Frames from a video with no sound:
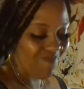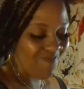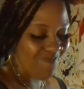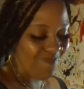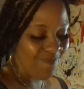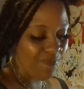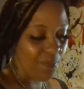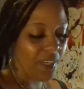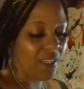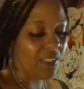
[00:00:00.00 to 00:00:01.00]
Hmm,
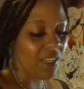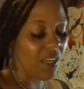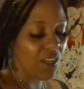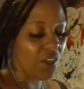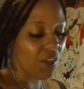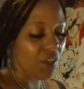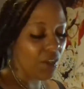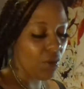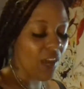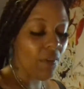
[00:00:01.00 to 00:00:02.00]
because
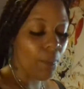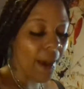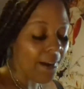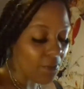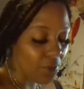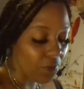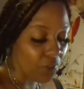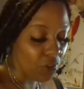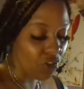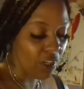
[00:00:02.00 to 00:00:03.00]
you have a powerful
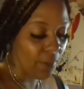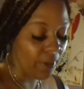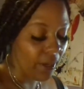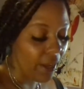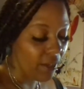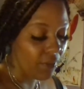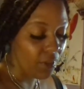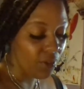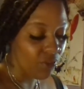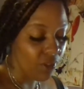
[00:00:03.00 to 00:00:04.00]
future coming ahead of
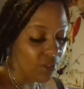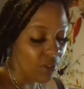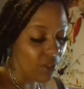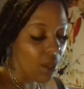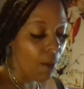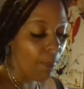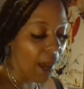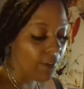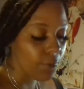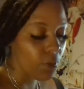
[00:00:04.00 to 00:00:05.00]
you
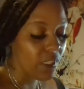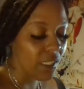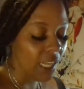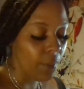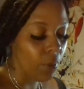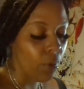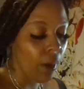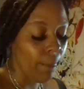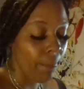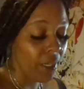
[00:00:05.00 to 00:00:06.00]
powerful, stable,
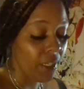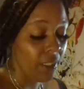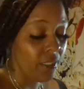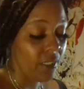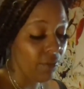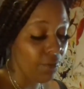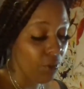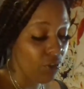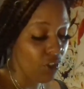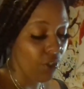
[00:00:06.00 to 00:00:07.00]
abundant
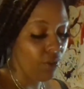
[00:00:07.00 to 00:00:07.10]
future.